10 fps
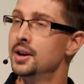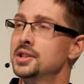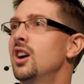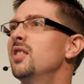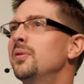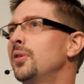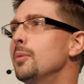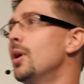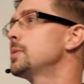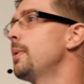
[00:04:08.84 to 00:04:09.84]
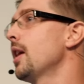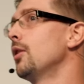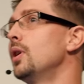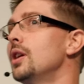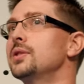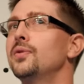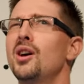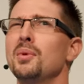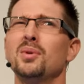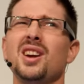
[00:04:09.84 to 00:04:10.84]
So for the most part in the Windows
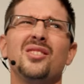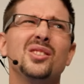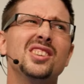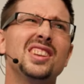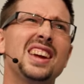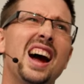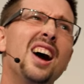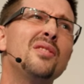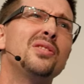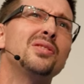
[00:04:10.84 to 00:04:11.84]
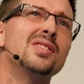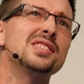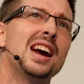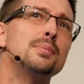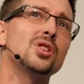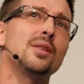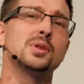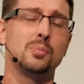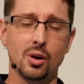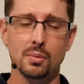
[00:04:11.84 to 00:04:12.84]
environment, we don't really have the same types
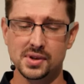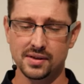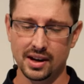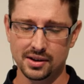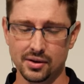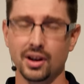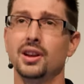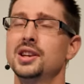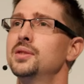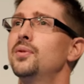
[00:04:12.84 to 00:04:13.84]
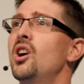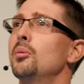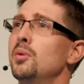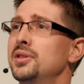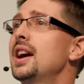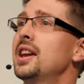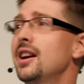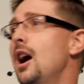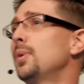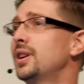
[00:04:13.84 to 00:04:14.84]
of problems that they do in the Linux environment with
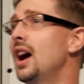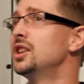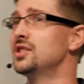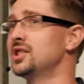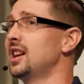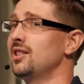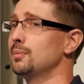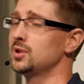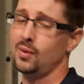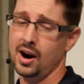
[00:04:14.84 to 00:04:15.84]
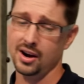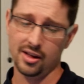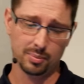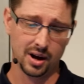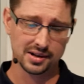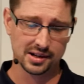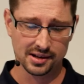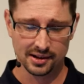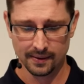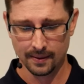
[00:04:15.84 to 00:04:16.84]
taking applications and getting them to run in other
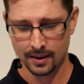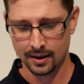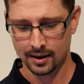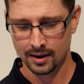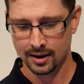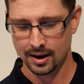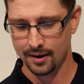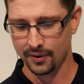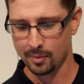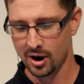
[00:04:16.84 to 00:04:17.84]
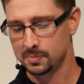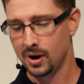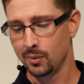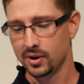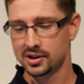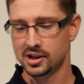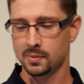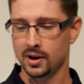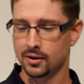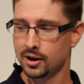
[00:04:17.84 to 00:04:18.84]
places. For the most part, Windows is
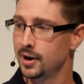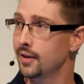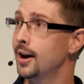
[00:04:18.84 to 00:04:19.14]
pretty good about